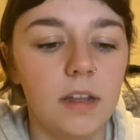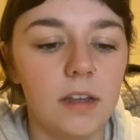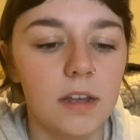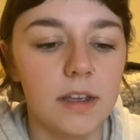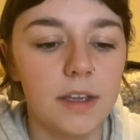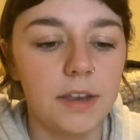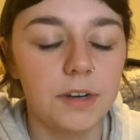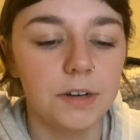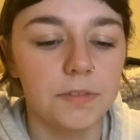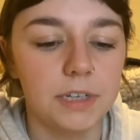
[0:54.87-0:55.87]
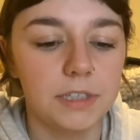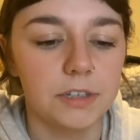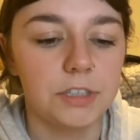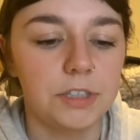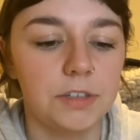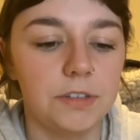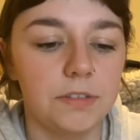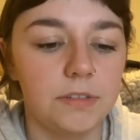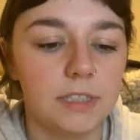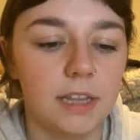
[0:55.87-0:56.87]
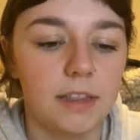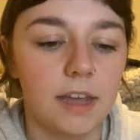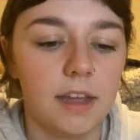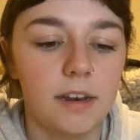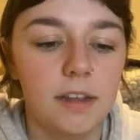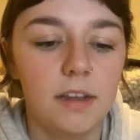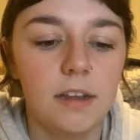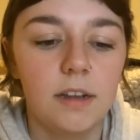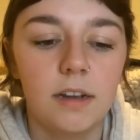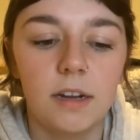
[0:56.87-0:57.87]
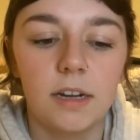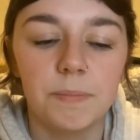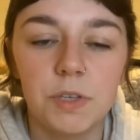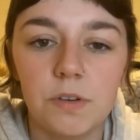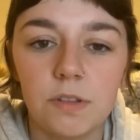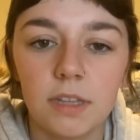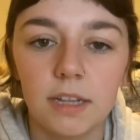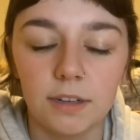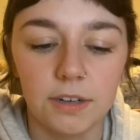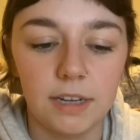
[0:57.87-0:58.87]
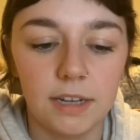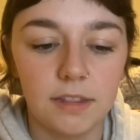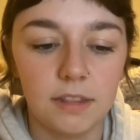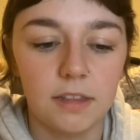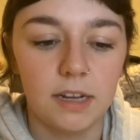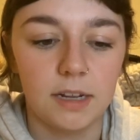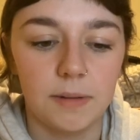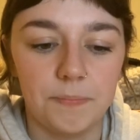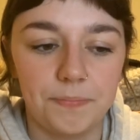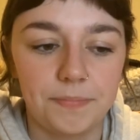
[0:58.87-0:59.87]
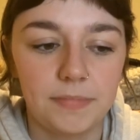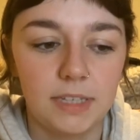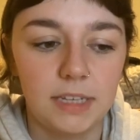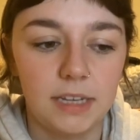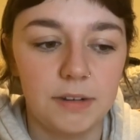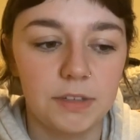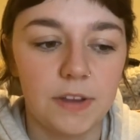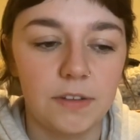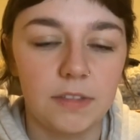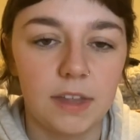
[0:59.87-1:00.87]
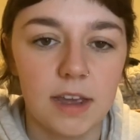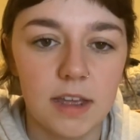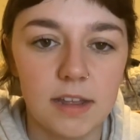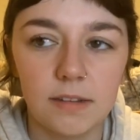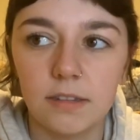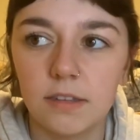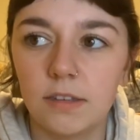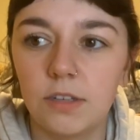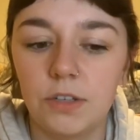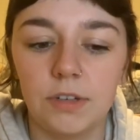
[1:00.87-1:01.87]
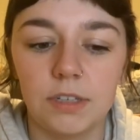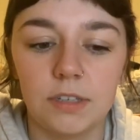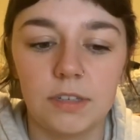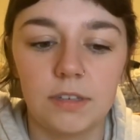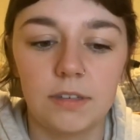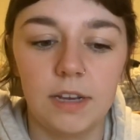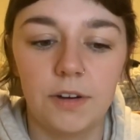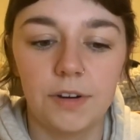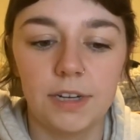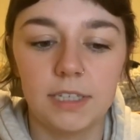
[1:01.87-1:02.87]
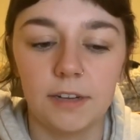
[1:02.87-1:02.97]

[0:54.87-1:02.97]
In your research, you said that student-led learning, it was found that students had increased